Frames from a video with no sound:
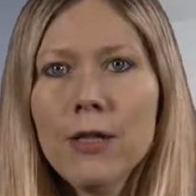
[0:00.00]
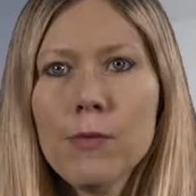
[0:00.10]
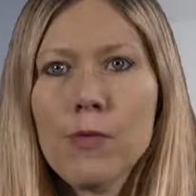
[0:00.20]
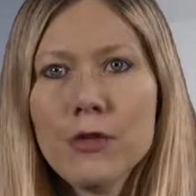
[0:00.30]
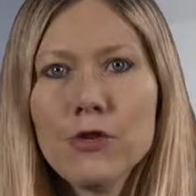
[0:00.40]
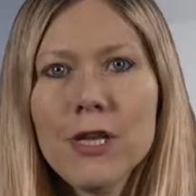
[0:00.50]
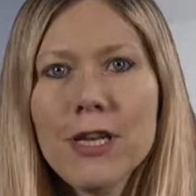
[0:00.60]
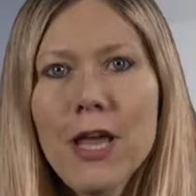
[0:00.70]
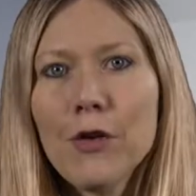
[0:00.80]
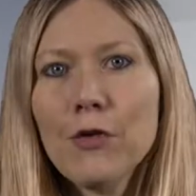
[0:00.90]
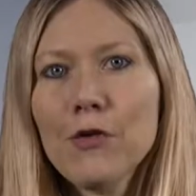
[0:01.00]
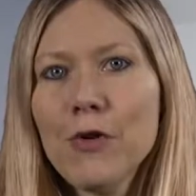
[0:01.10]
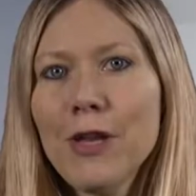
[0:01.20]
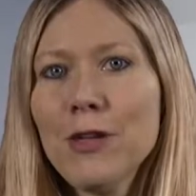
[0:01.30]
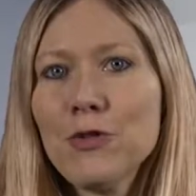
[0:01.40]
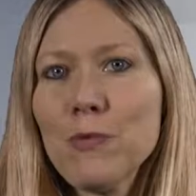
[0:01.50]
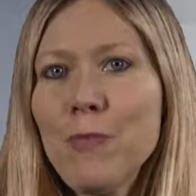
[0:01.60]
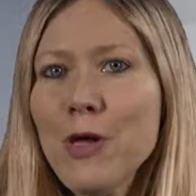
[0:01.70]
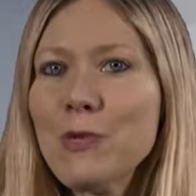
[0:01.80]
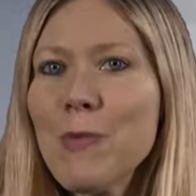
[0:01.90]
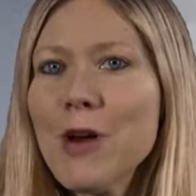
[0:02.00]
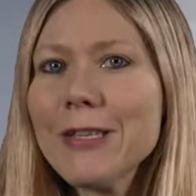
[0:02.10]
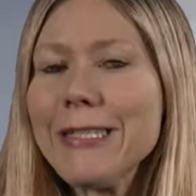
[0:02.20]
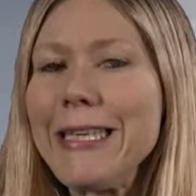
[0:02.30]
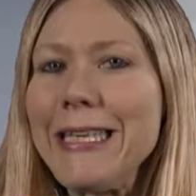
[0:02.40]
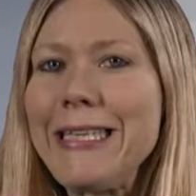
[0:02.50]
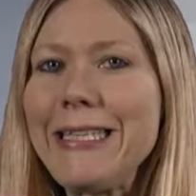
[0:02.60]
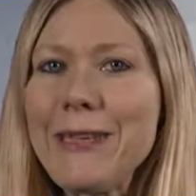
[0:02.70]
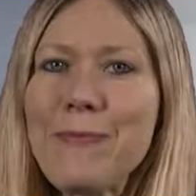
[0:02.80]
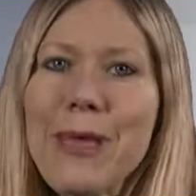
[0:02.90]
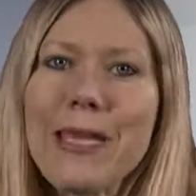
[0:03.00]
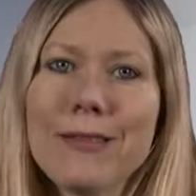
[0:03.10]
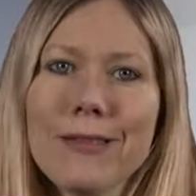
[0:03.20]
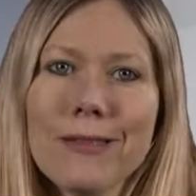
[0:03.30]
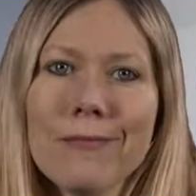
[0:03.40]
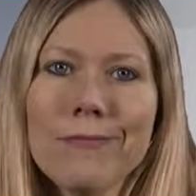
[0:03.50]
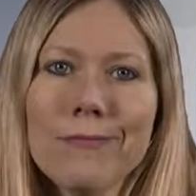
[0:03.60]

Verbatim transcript: the pressure to nail your financial benchmarks is immense.